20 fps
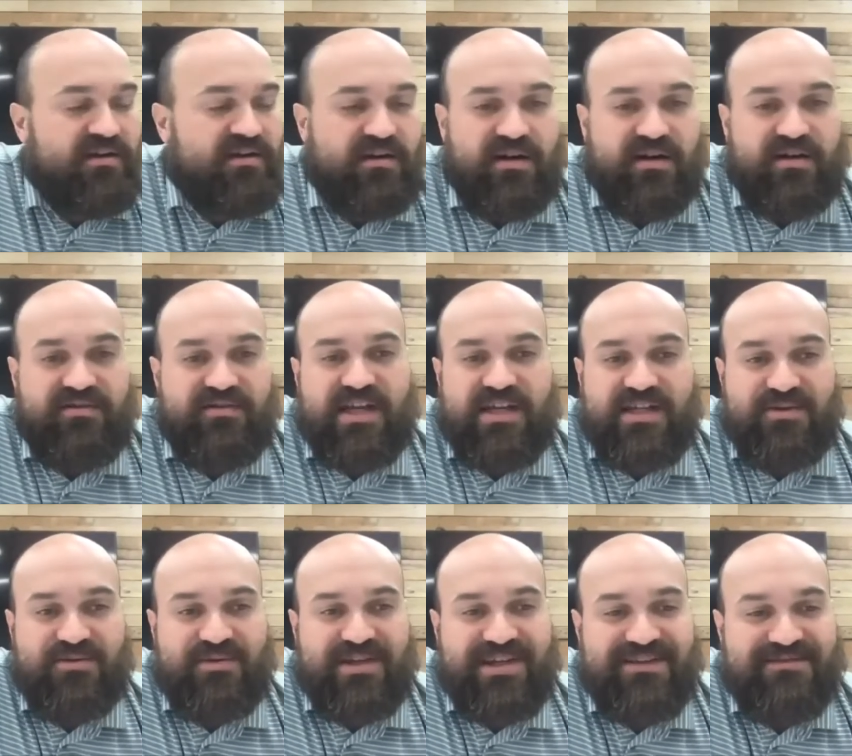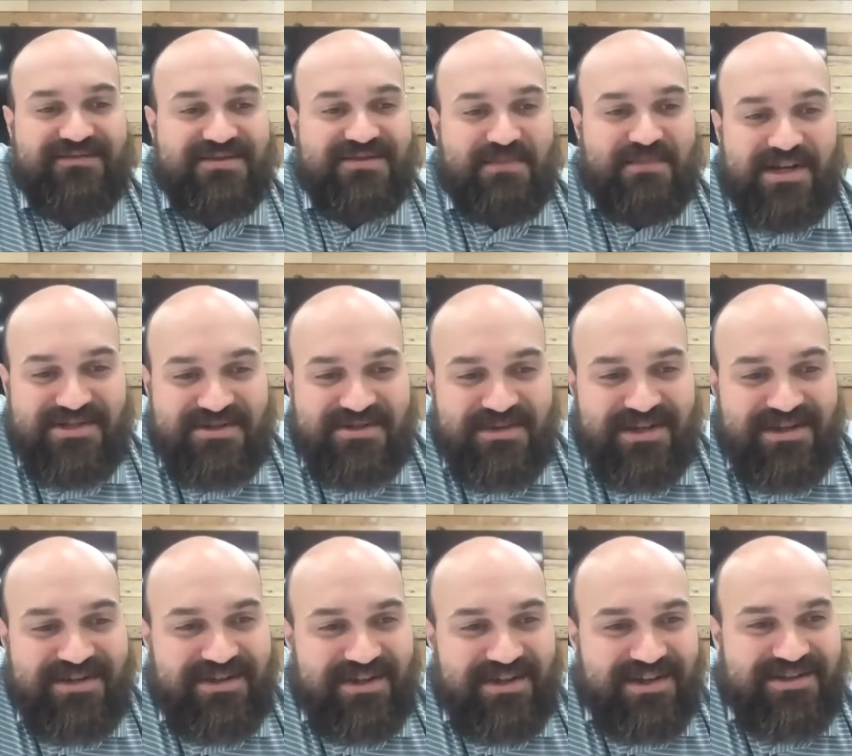Uh thank you, Yves
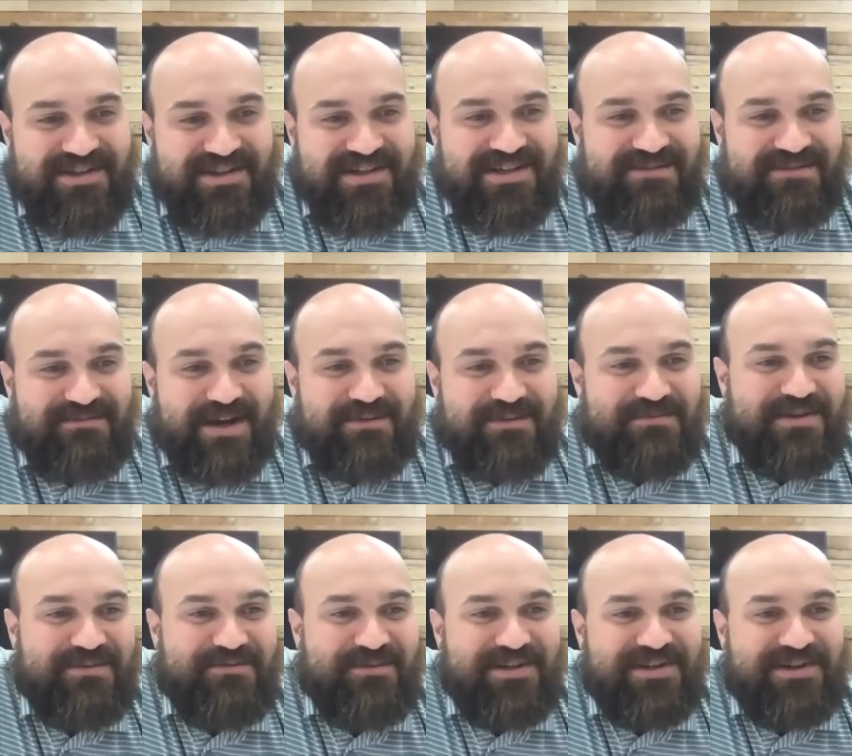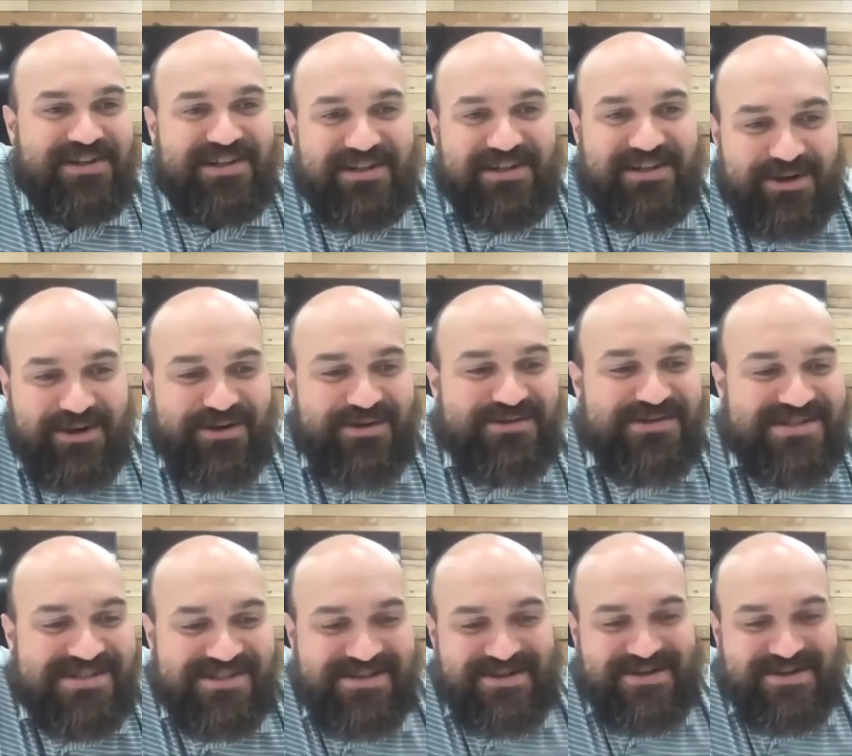Benjamin. I think he might be one of the
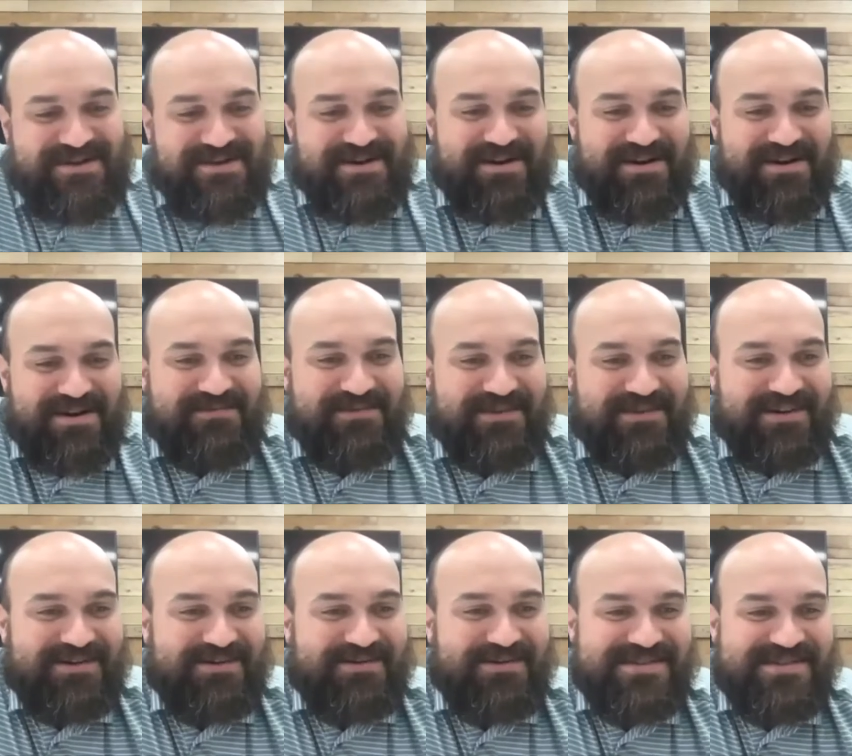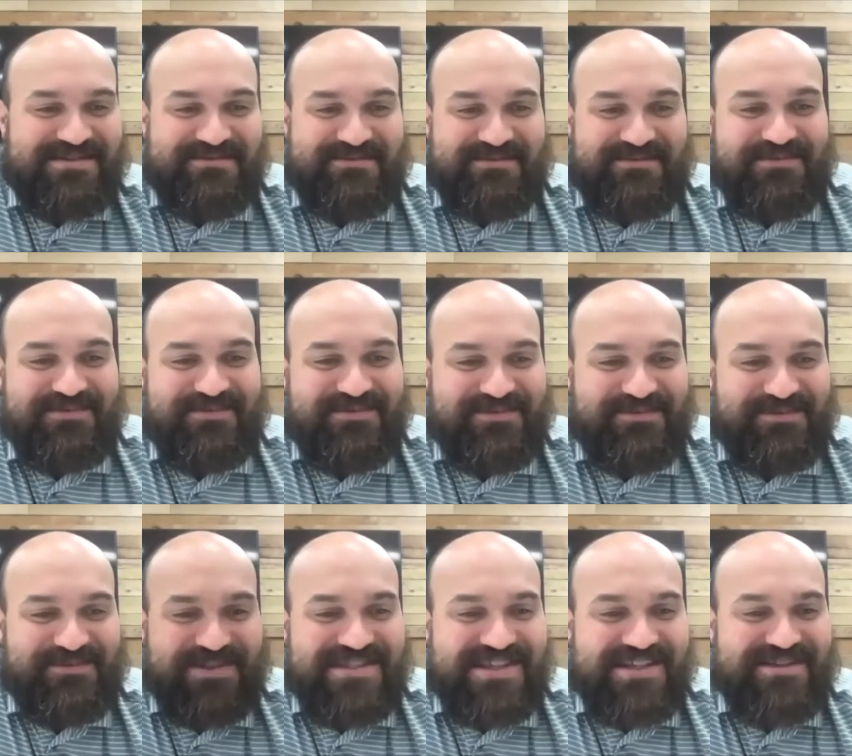heroes. um I always
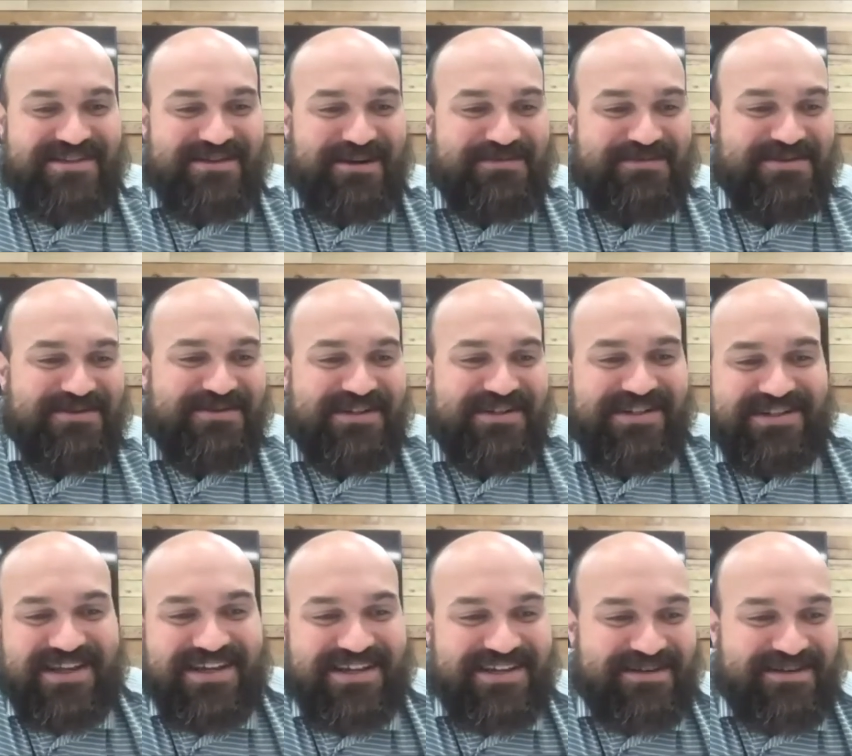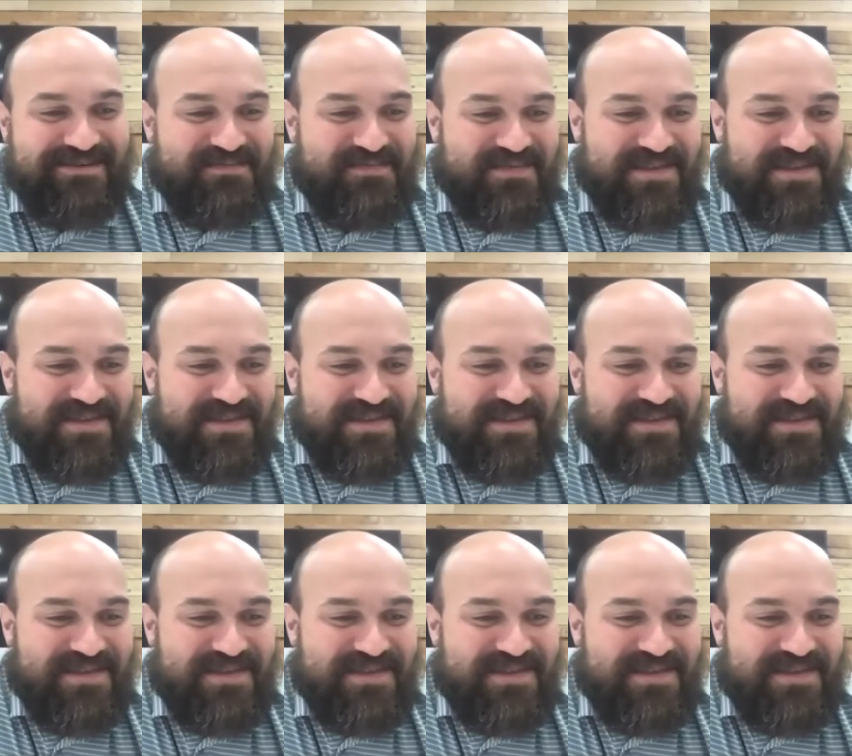want to take the opportunity to thank him,